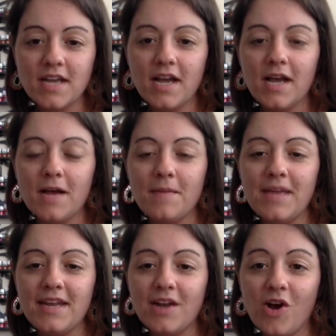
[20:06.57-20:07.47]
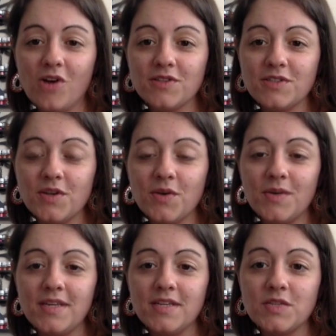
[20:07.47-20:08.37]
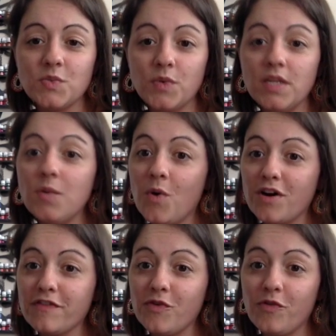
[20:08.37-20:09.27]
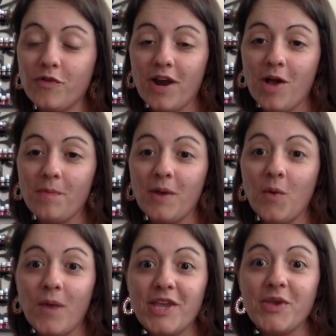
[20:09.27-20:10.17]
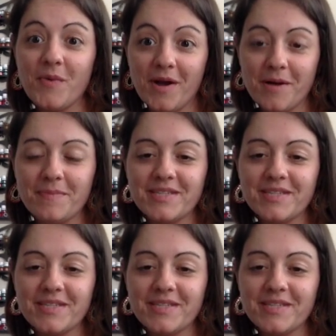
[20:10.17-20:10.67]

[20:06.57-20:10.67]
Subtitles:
And it also is really wonderful for helping wake you up.